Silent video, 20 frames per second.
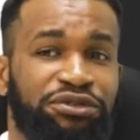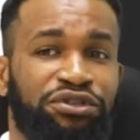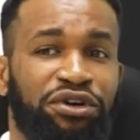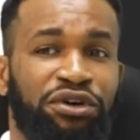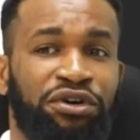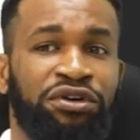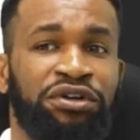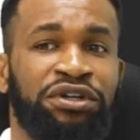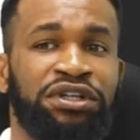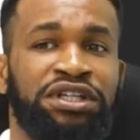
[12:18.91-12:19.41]

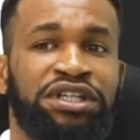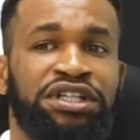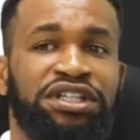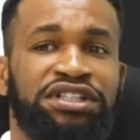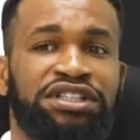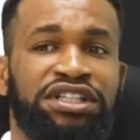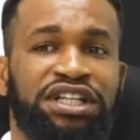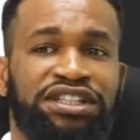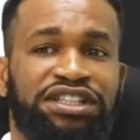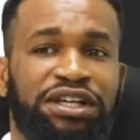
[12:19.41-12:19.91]
So
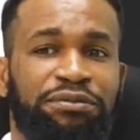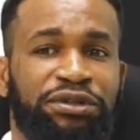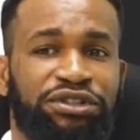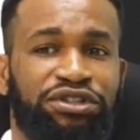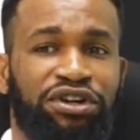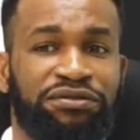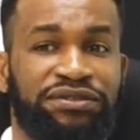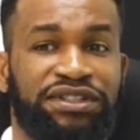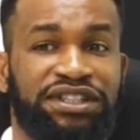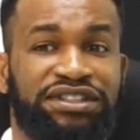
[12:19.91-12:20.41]
the
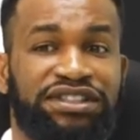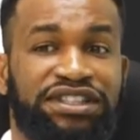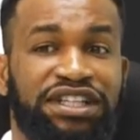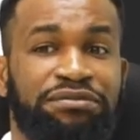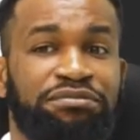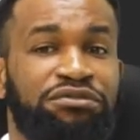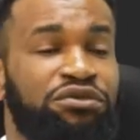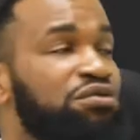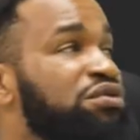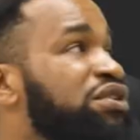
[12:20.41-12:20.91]
temperature of the
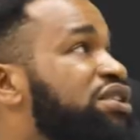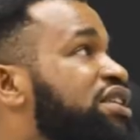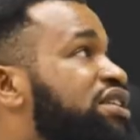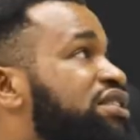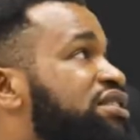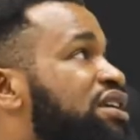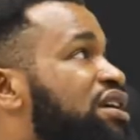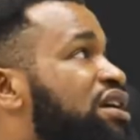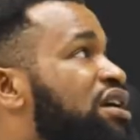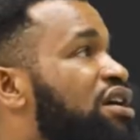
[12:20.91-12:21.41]
steam, which
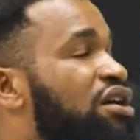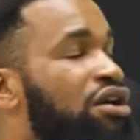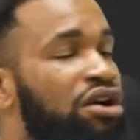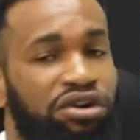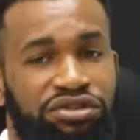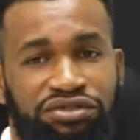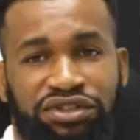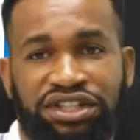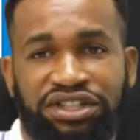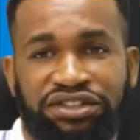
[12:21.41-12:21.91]
is
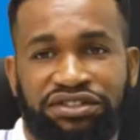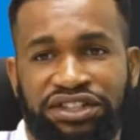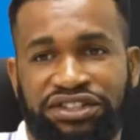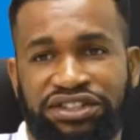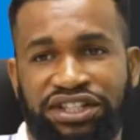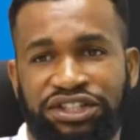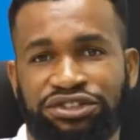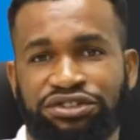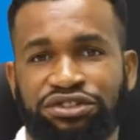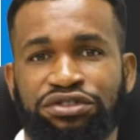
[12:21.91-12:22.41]
100 degrees
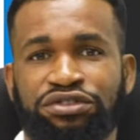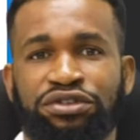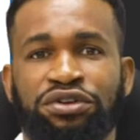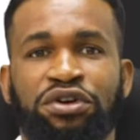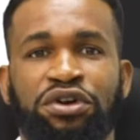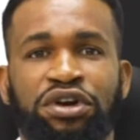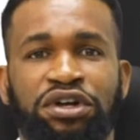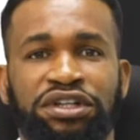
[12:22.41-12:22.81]
Celsius,